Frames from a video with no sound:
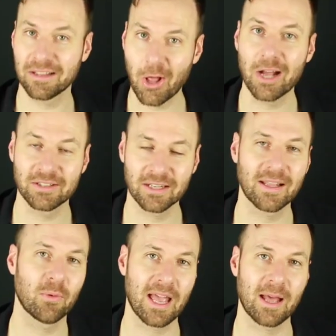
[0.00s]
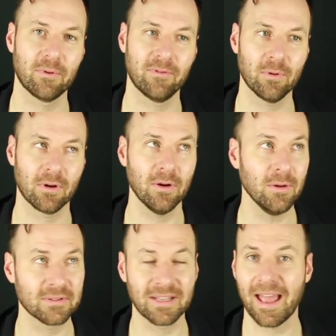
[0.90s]
the logic that we had before.
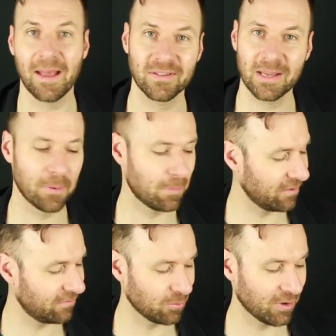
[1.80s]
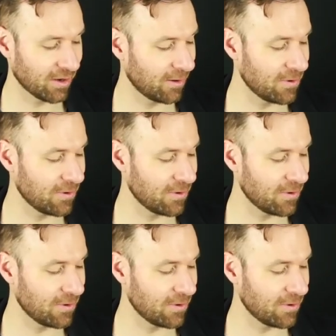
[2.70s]
Oh, it's a half step above from where I